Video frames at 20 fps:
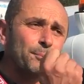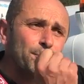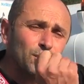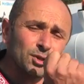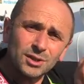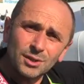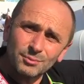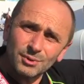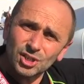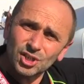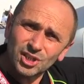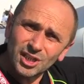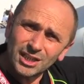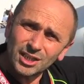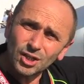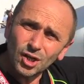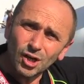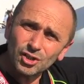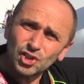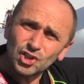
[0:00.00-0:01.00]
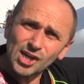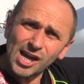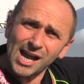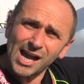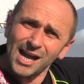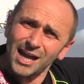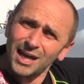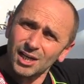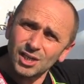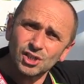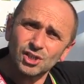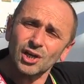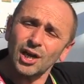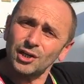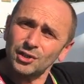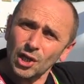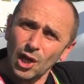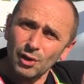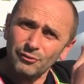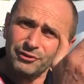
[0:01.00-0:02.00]
put the machine on charge,
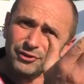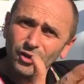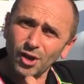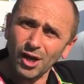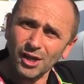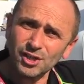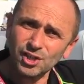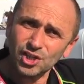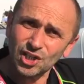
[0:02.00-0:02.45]
an overnight